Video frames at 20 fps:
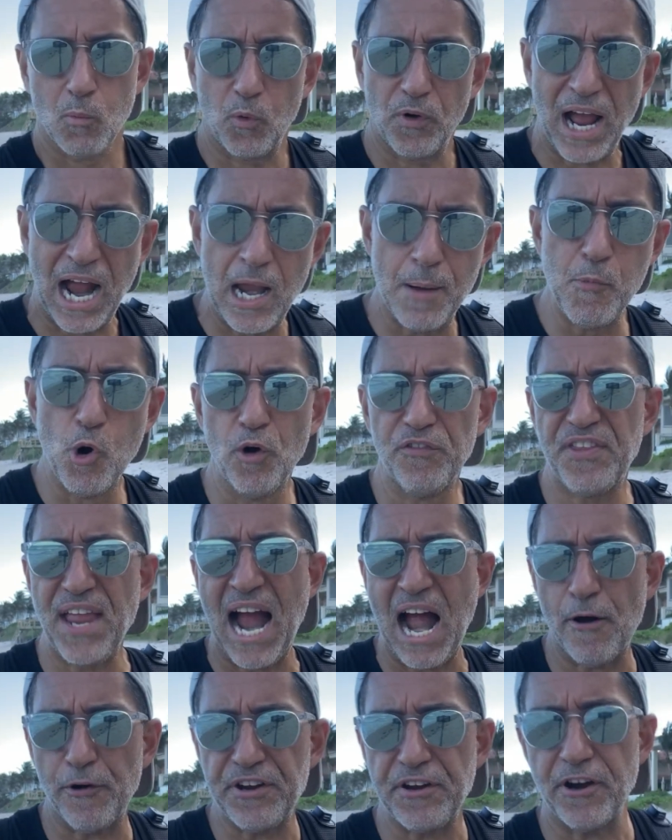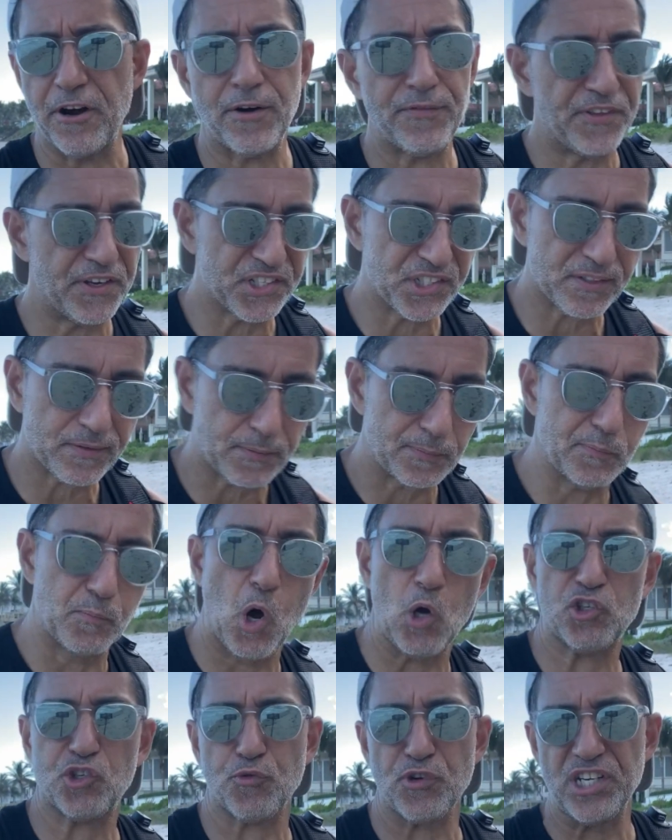When I moved down here this
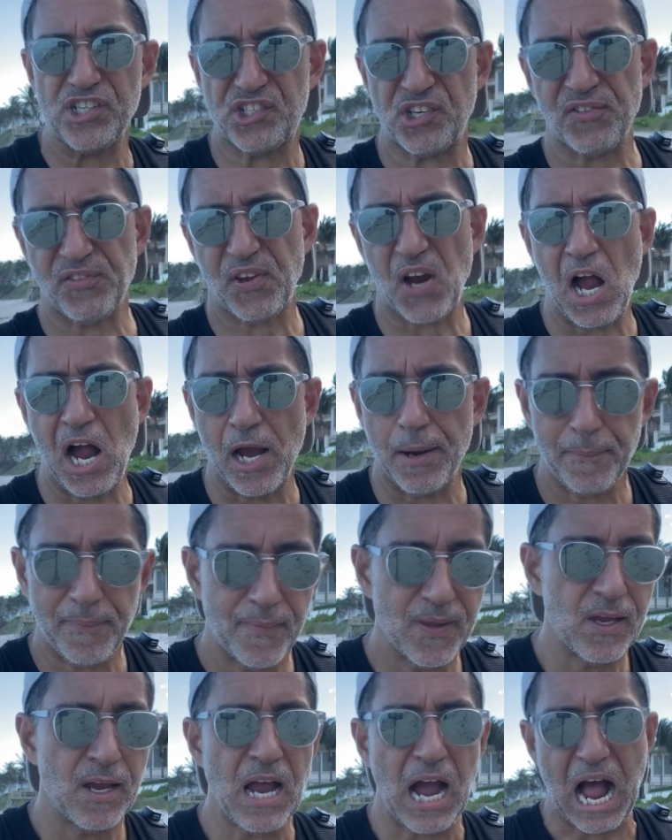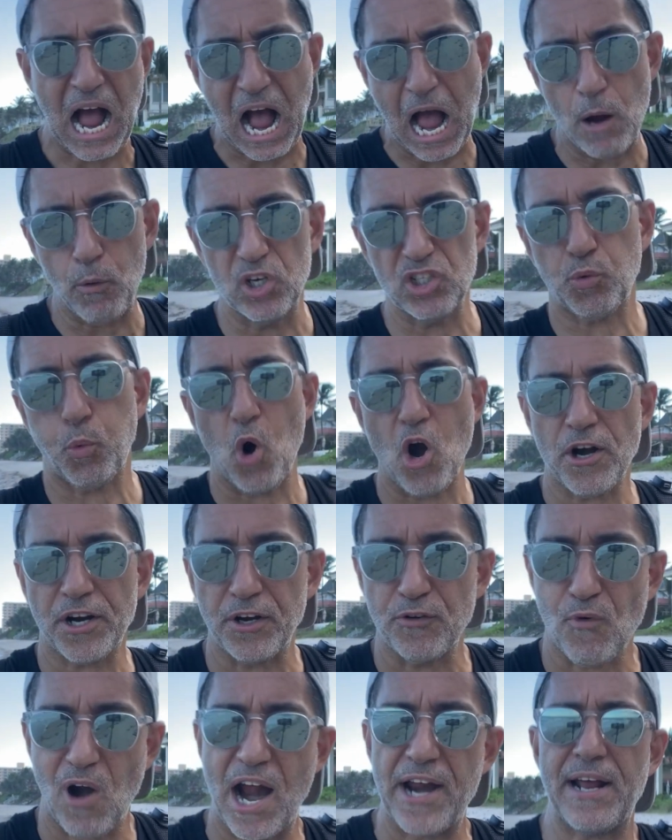most recent time, I was
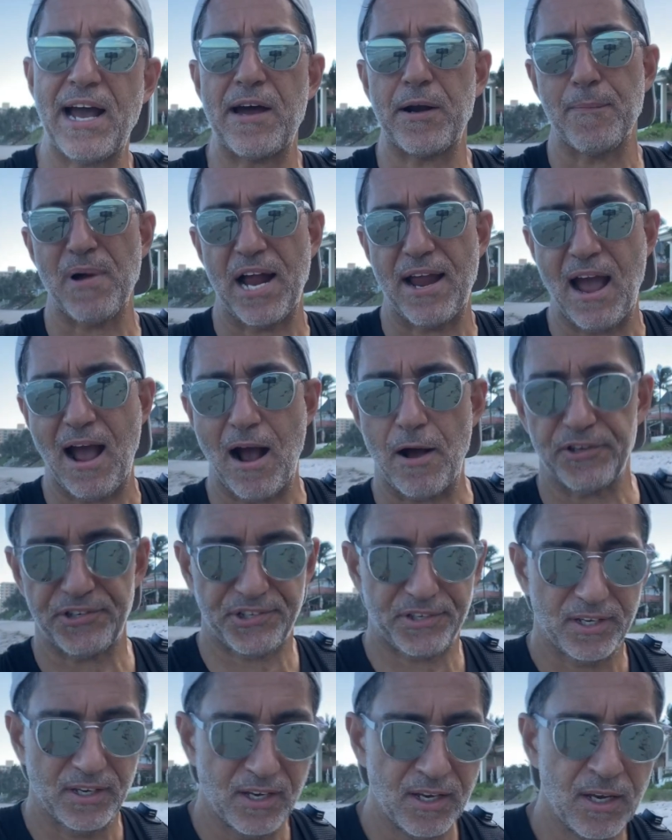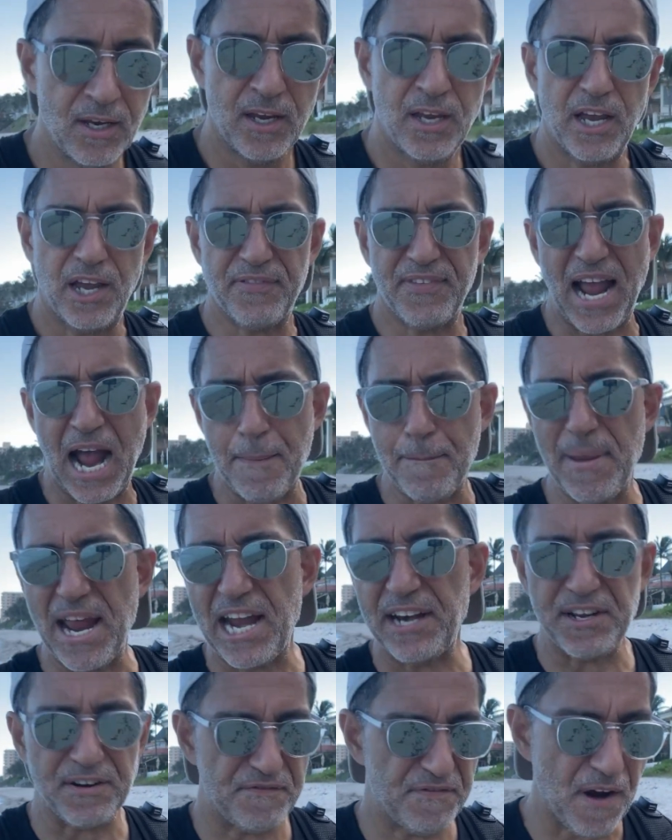working right out of my house. And that
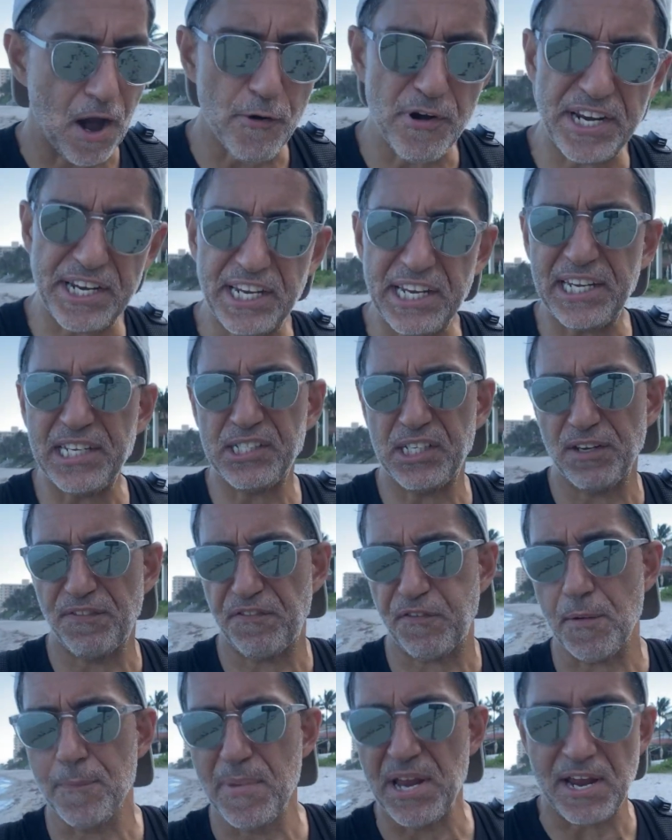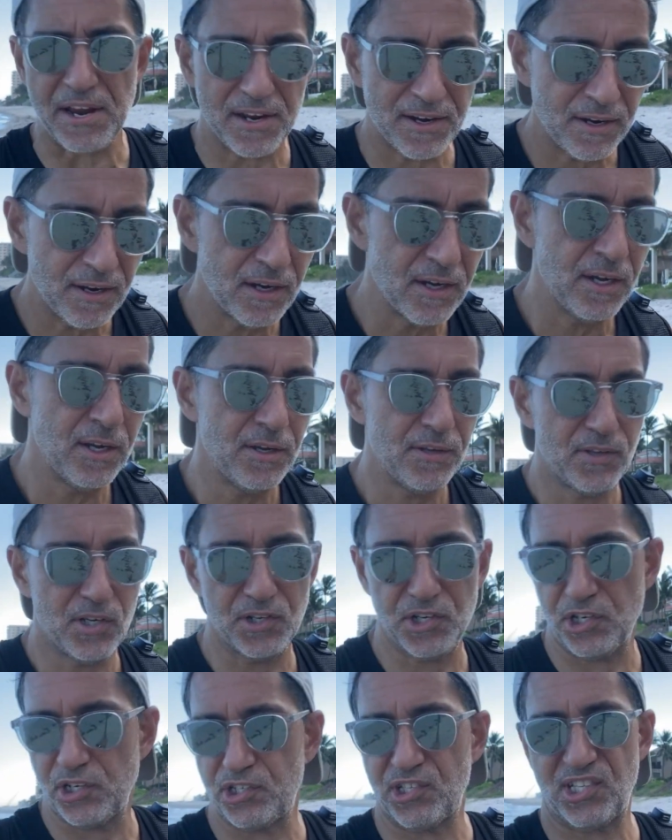made it very easy for me
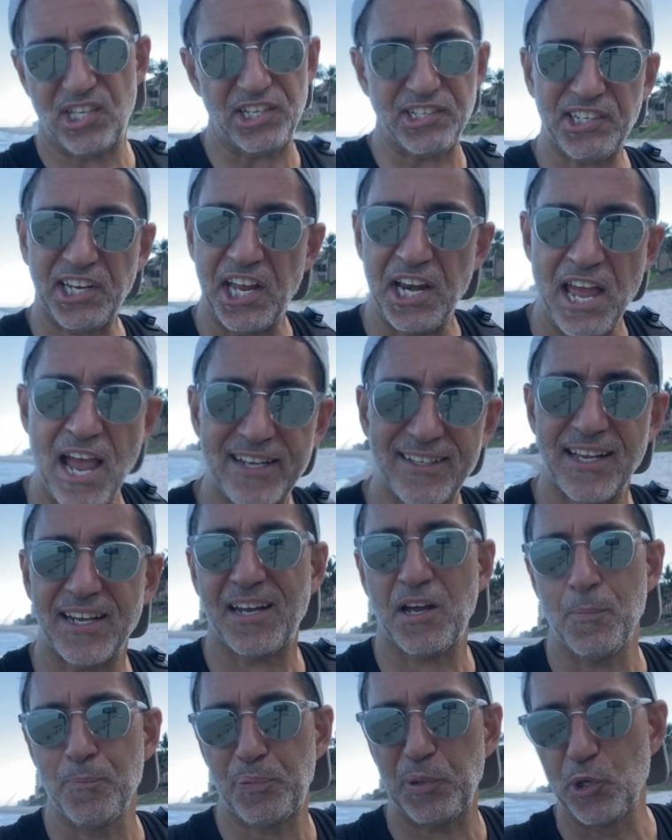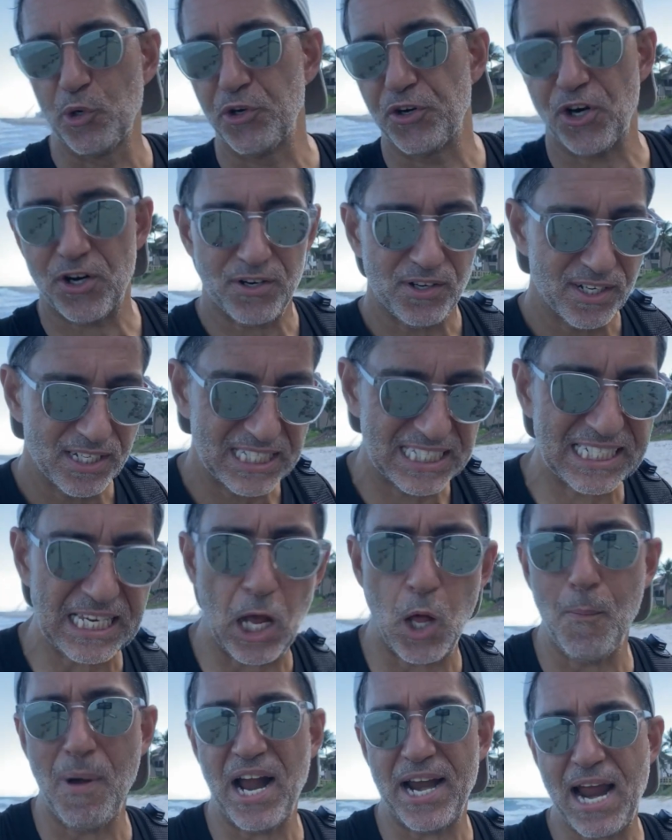to just disconnect the computer,
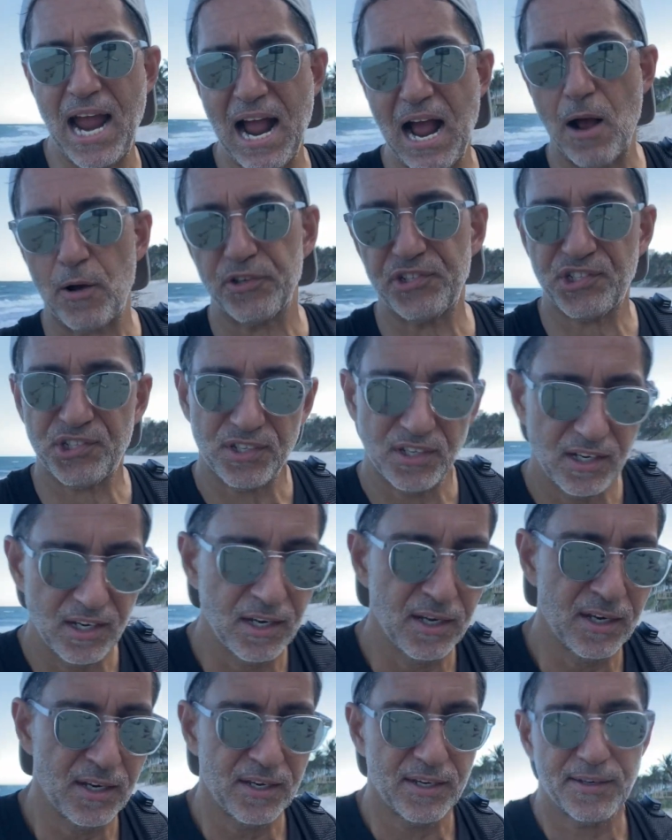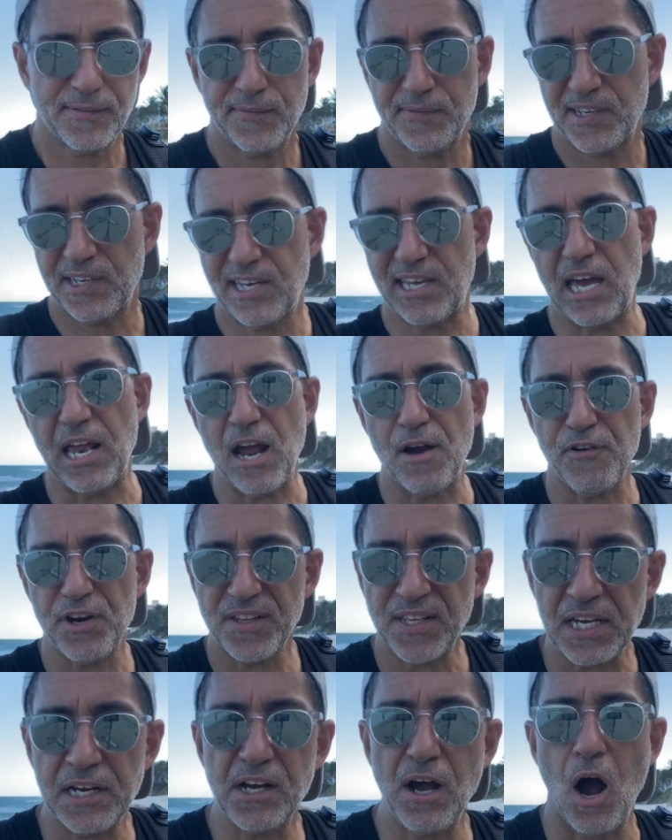sell my house, get
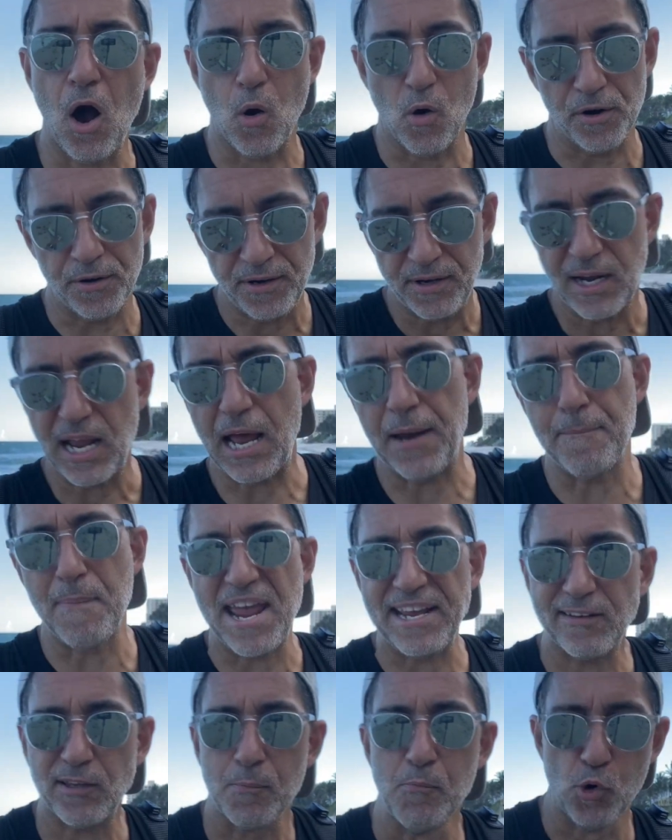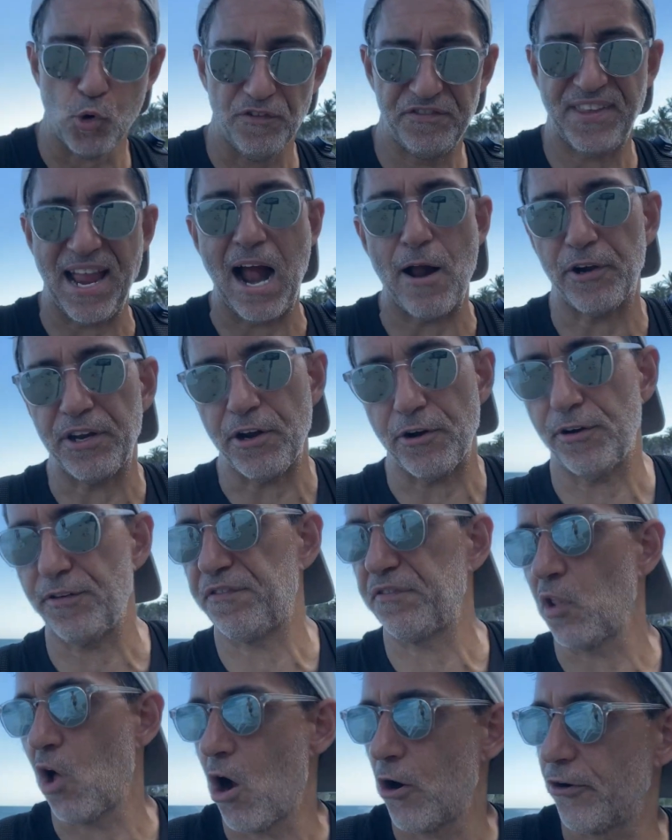everything going, and make the move down here
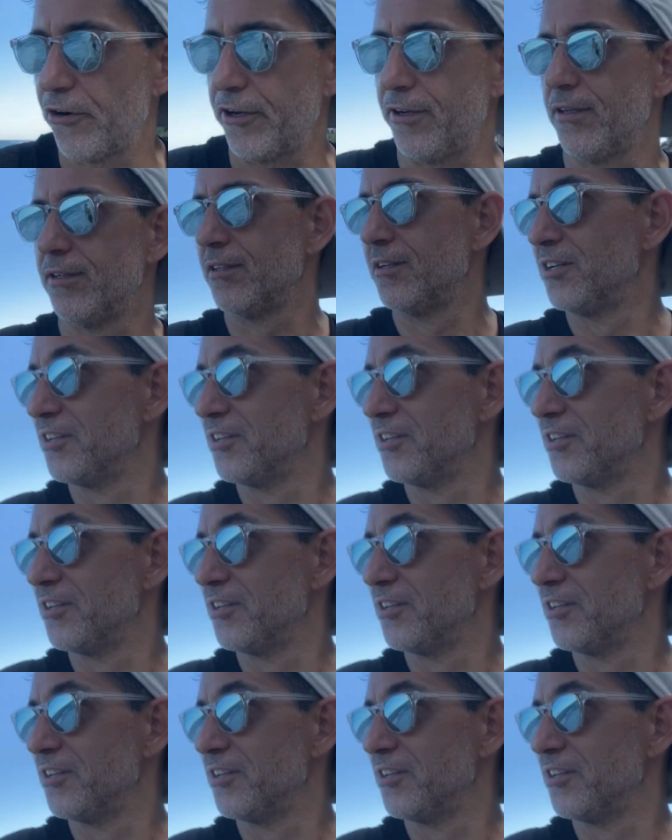to Florida.